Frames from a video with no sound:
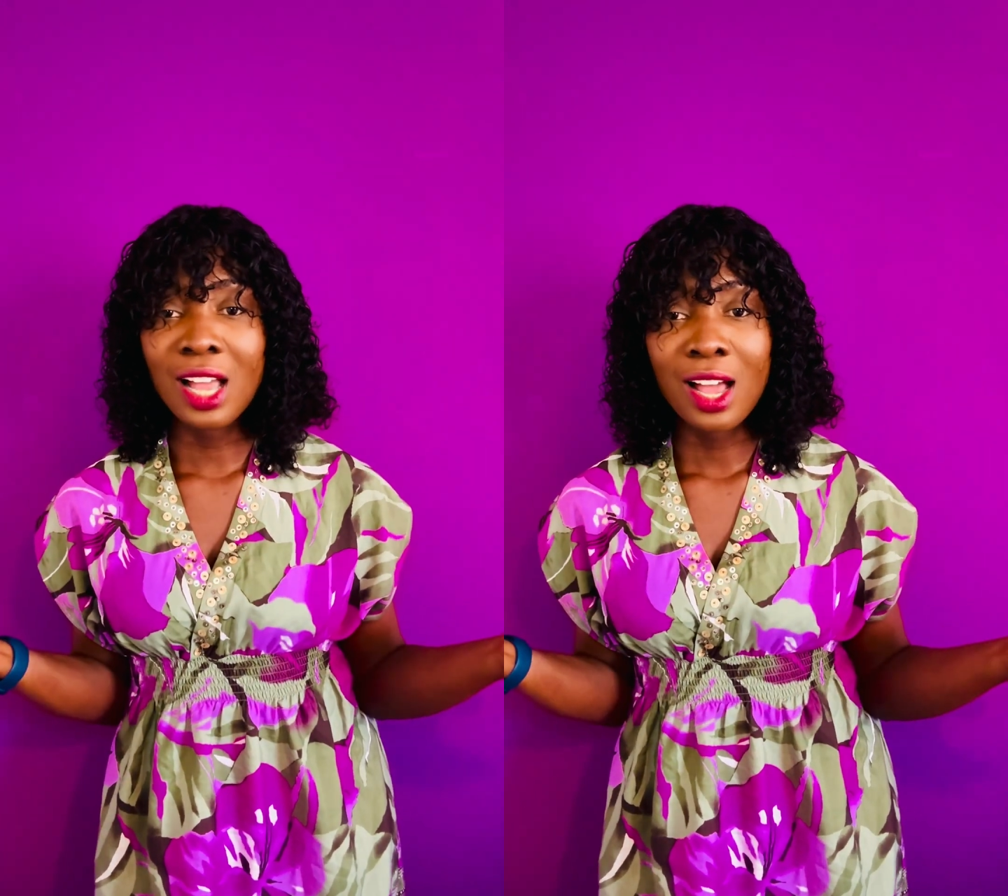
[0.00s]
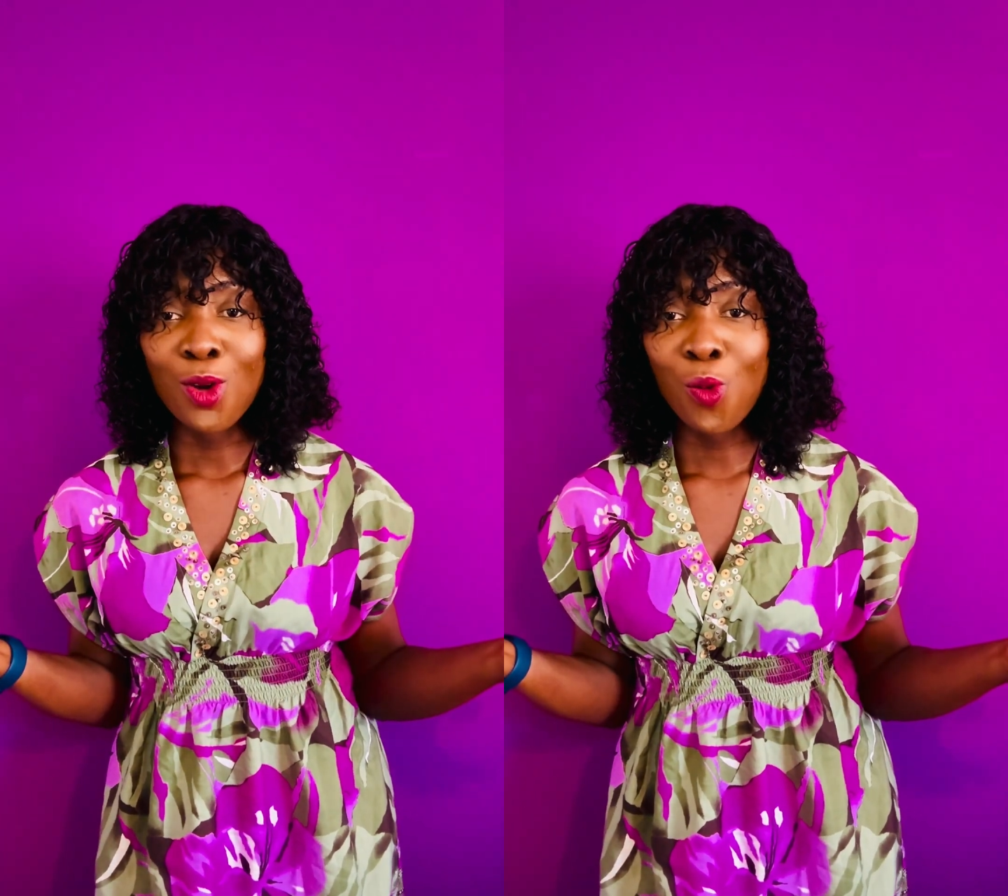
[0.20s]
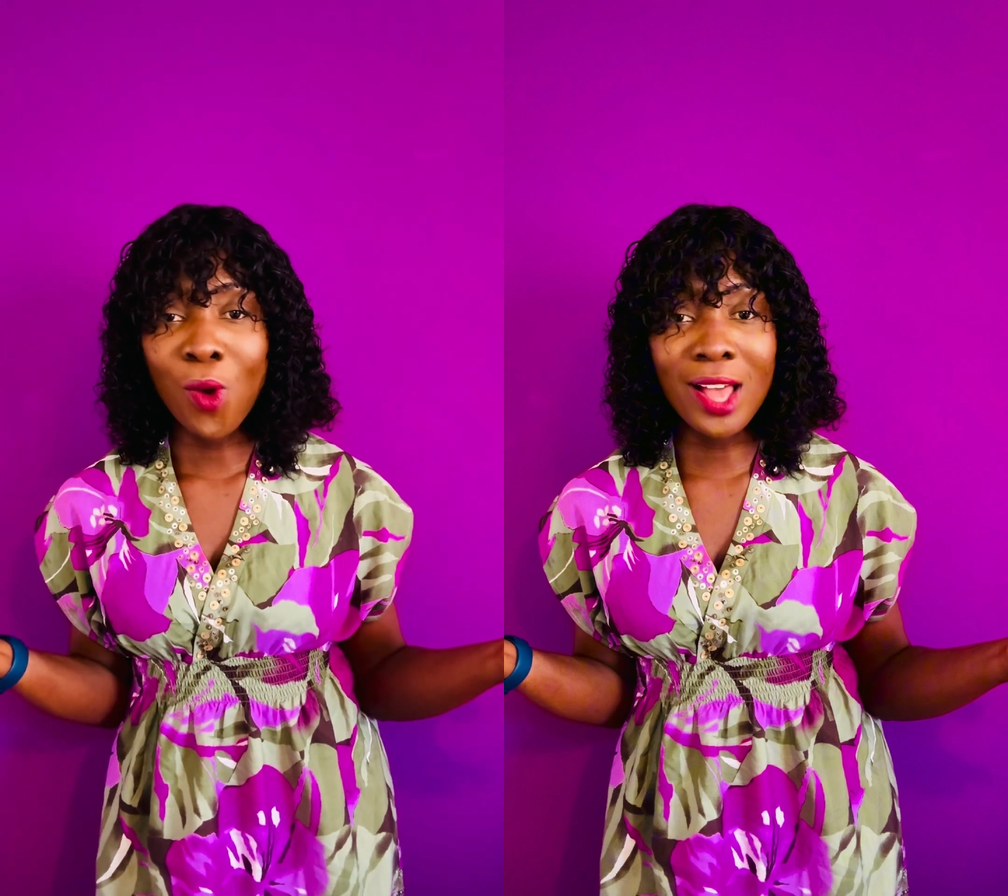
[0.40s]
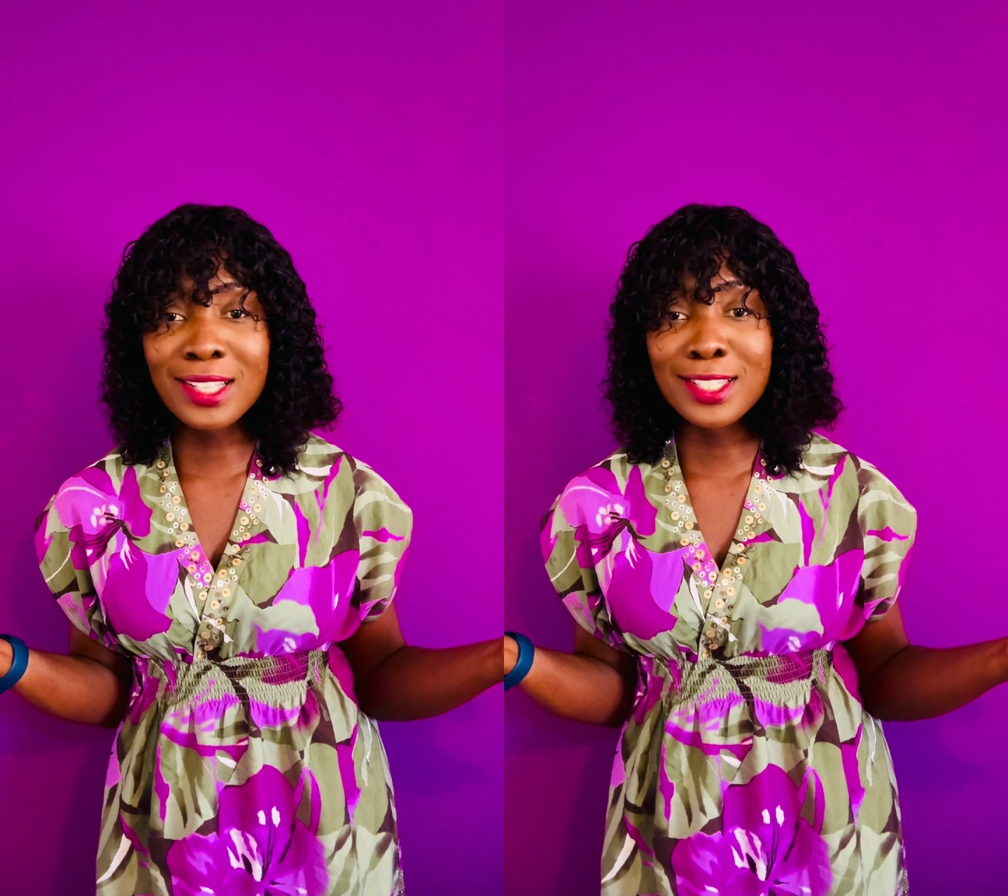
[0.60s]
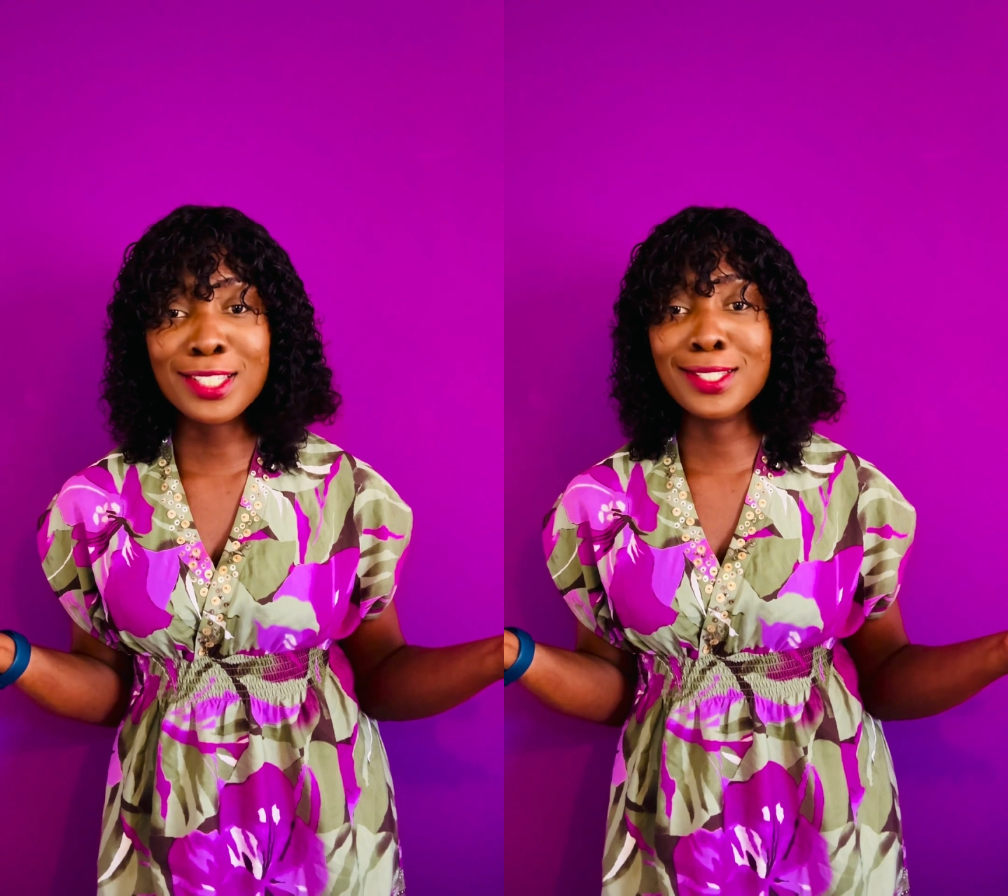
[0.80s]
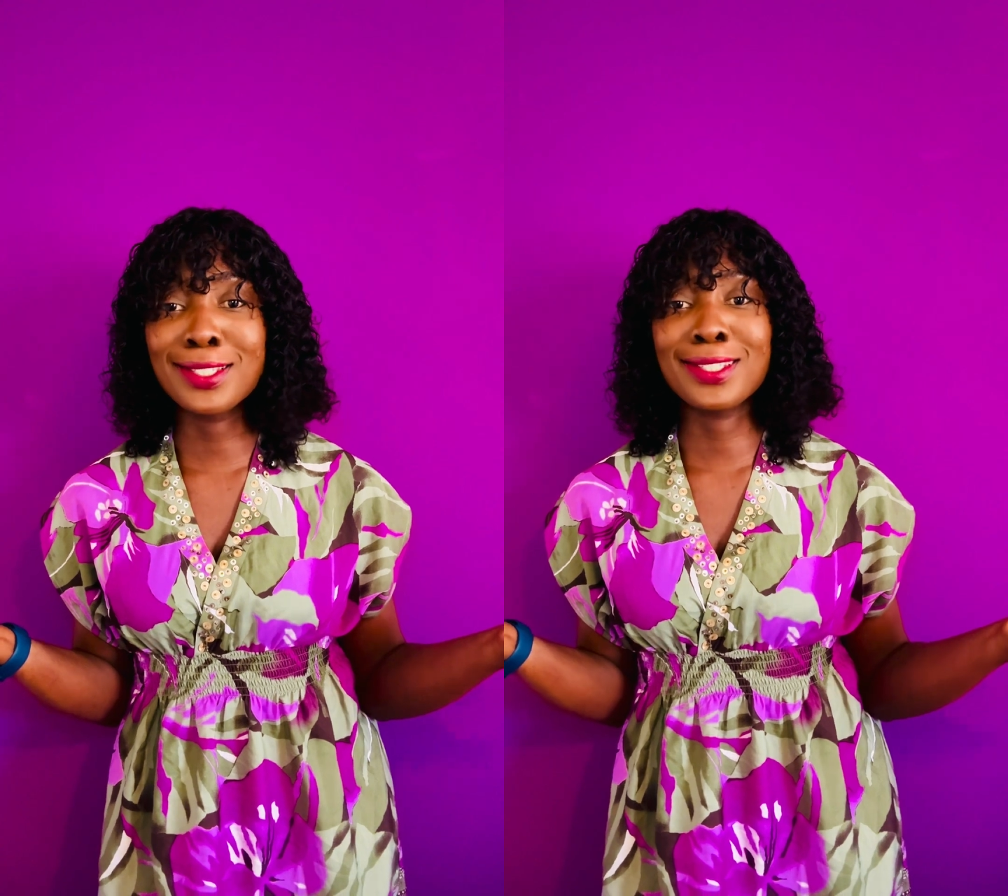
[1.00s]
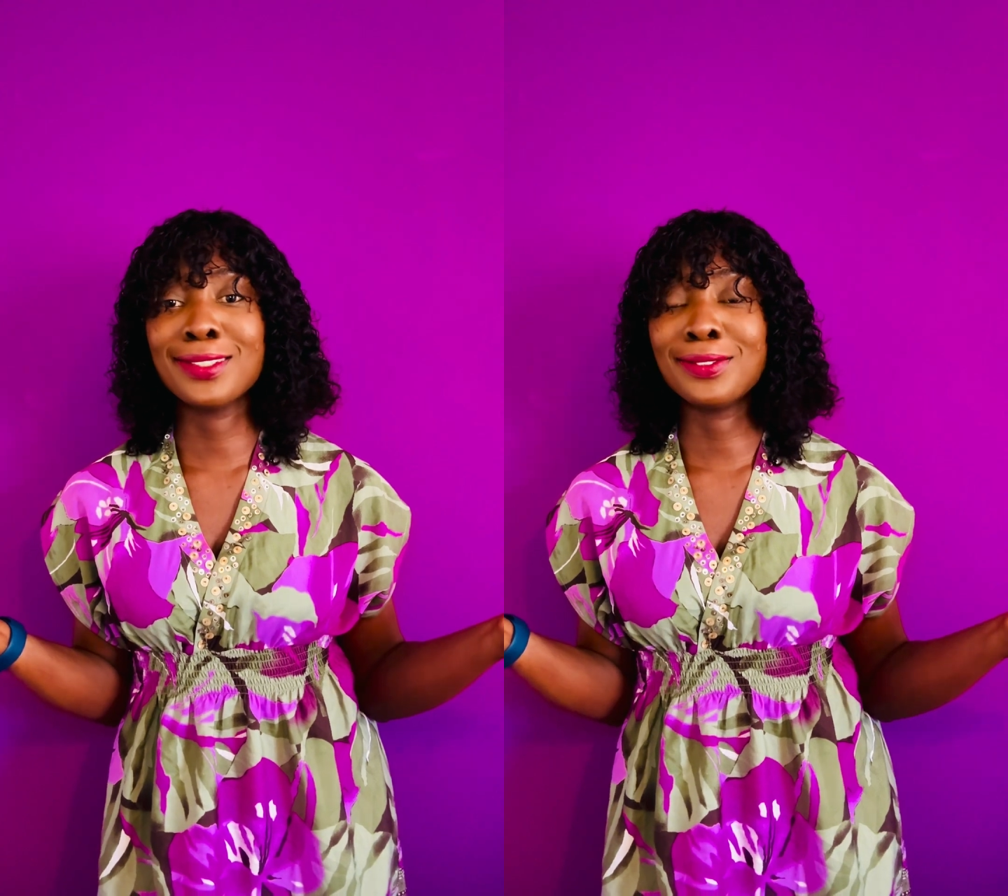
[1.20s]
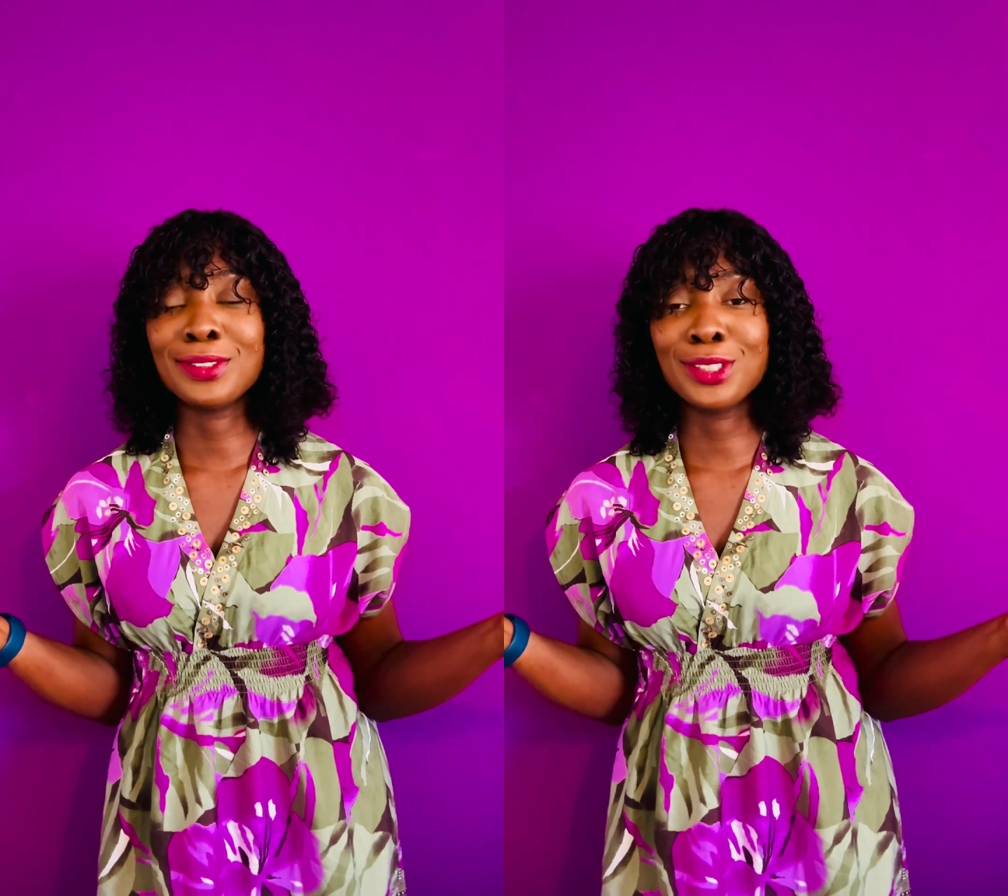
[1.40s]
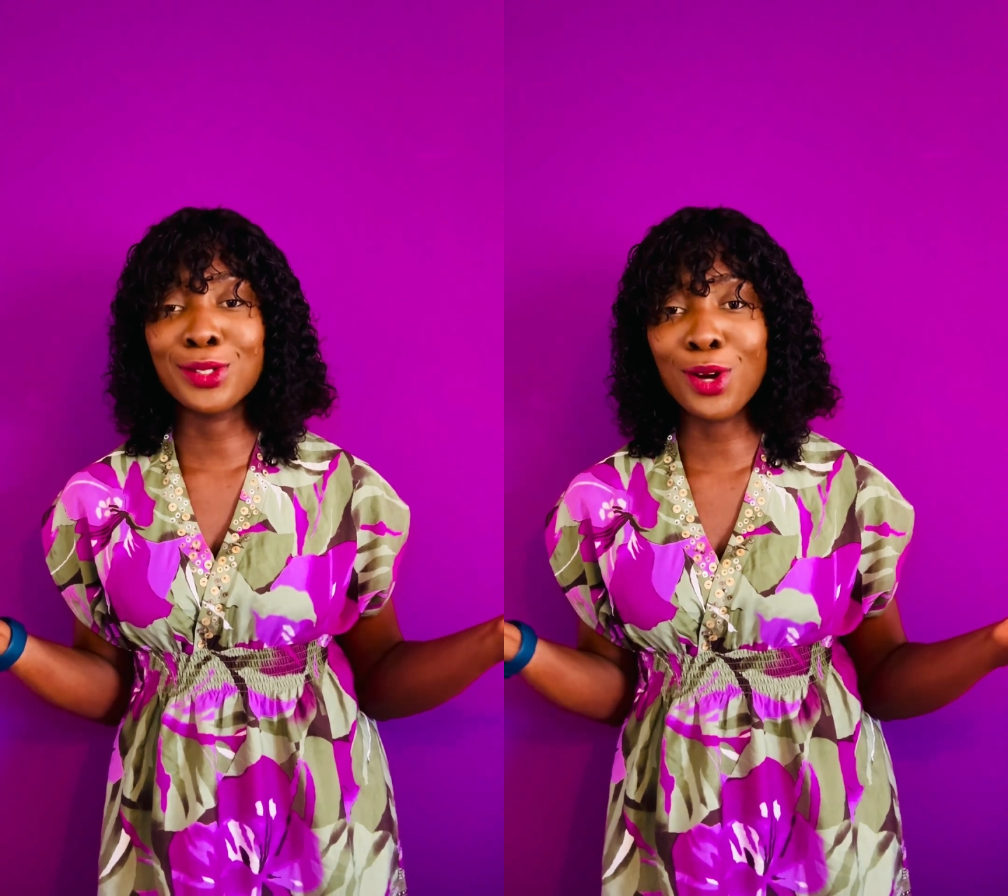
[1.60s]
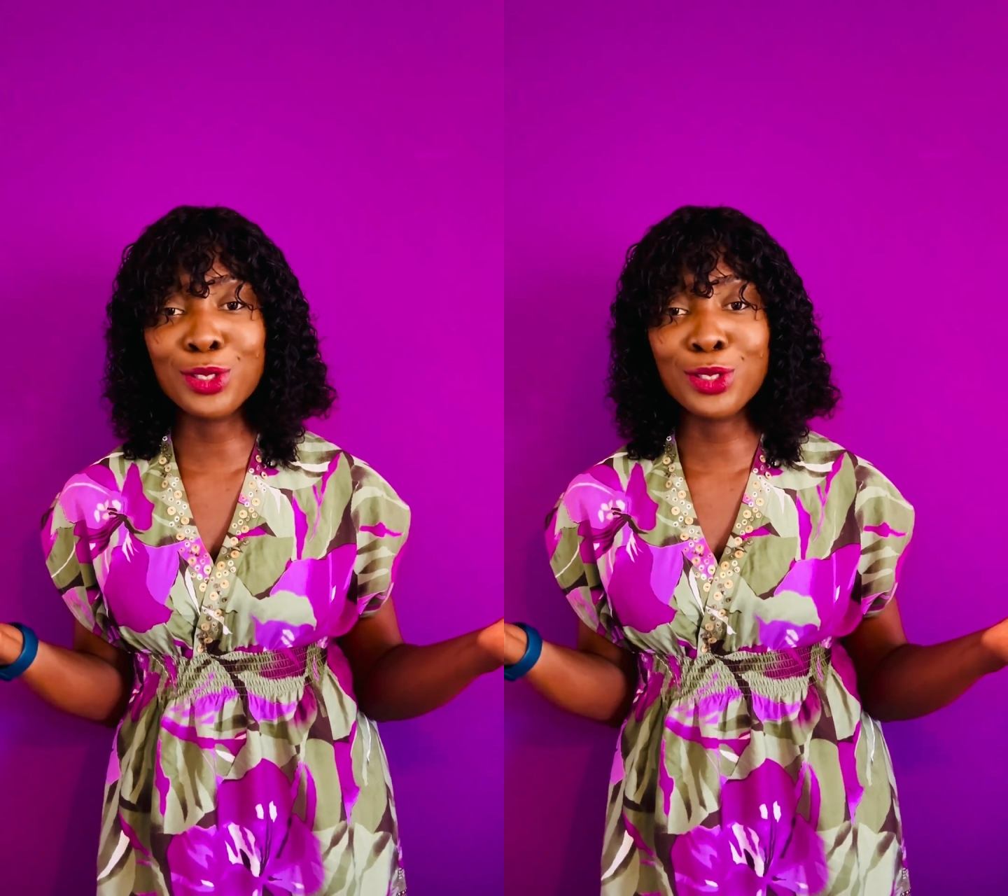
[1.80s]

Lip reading: once you go